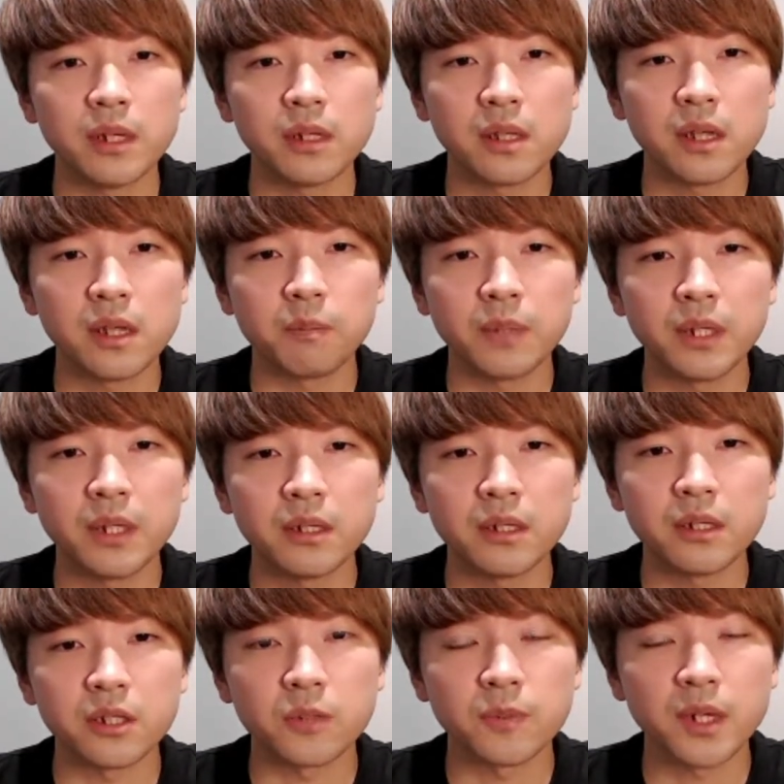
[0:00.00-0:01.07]
Furthermore,
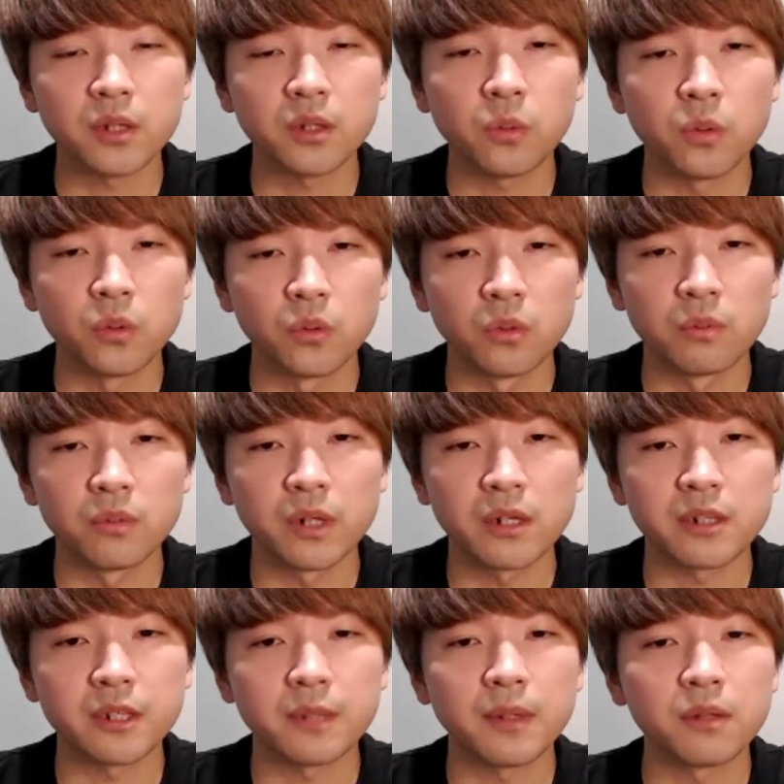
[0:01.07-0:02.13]
the 2 of us
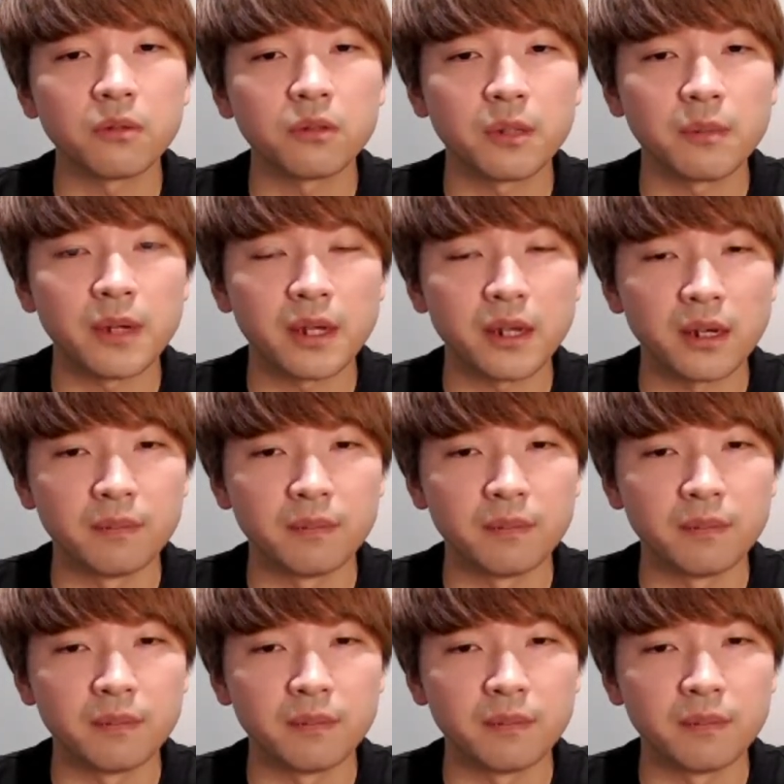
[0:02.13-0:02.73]
were